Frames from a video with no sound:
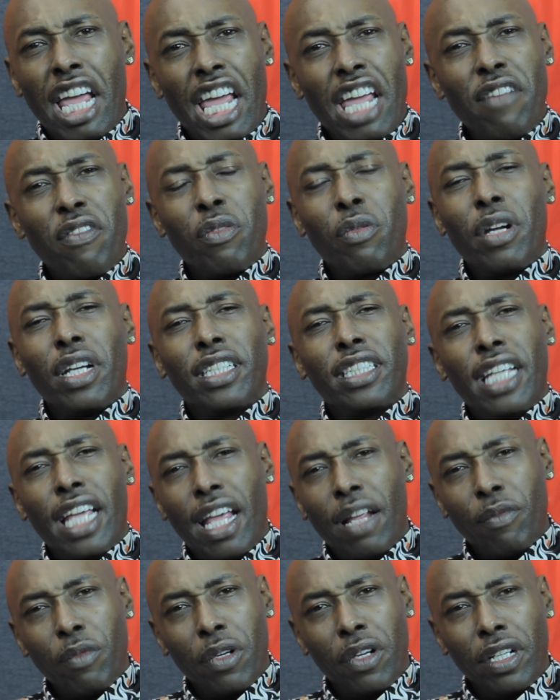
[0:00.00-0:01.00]
Averex
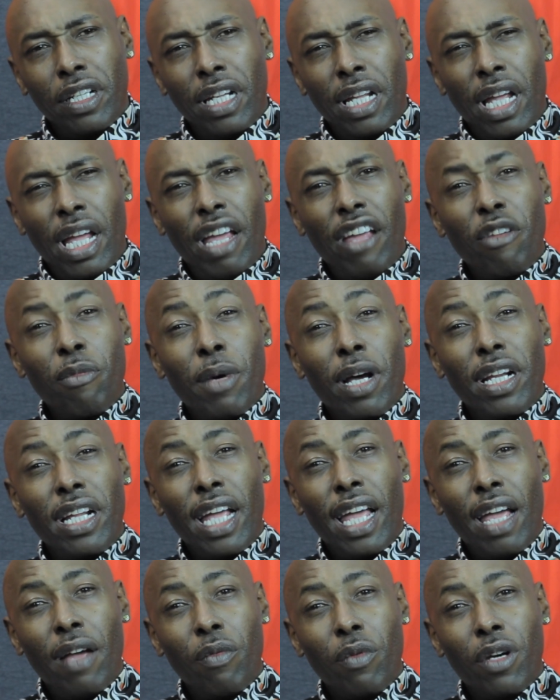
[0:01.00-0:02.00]
had one. Everybody
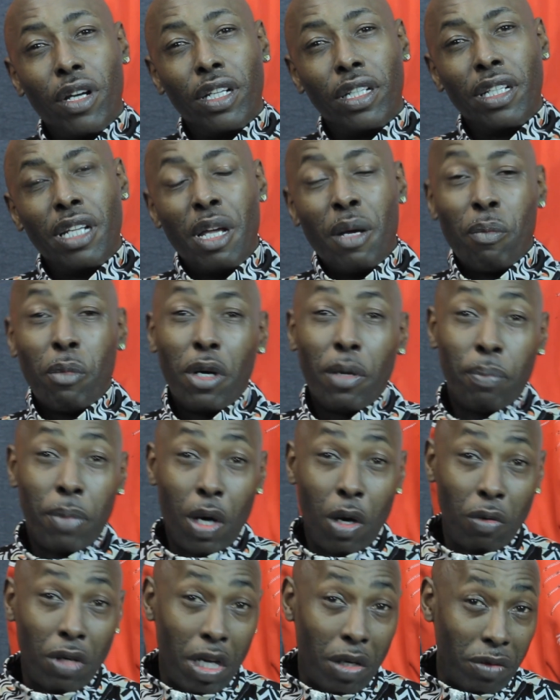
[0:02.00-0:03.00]
had one. But
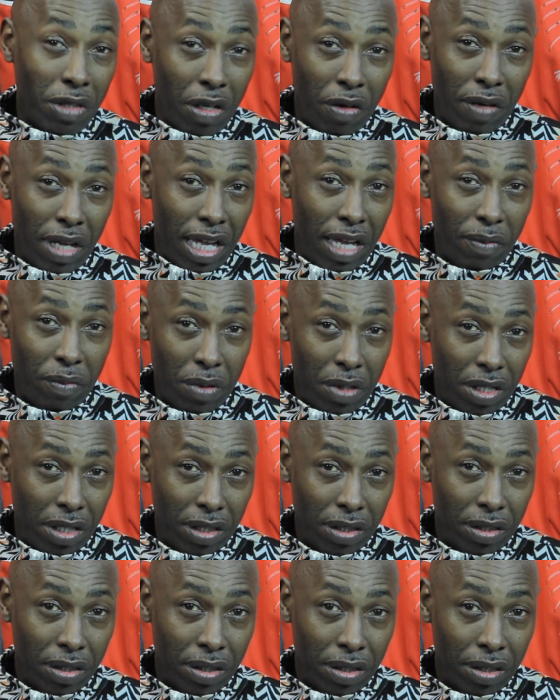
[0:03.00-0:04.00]
Polo don't have one?